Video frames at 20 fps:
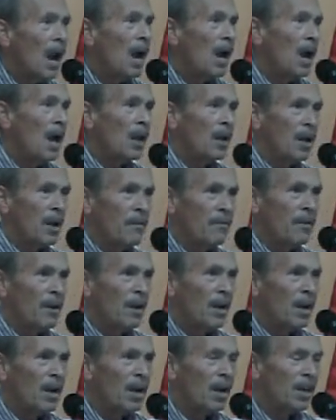And I'll give
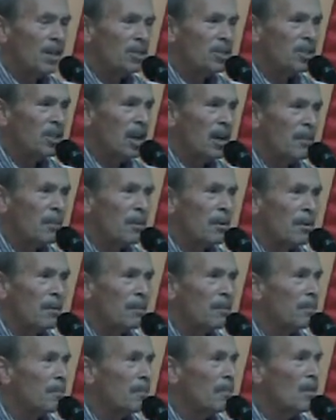you an
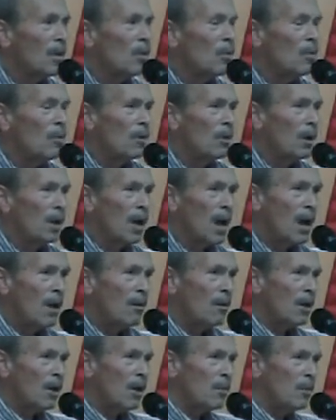example. We were at a
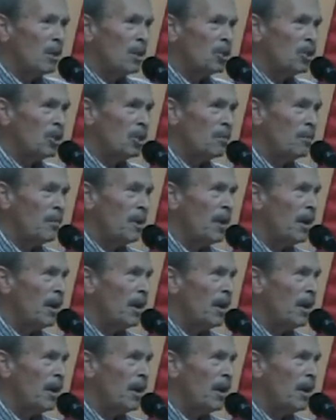county commission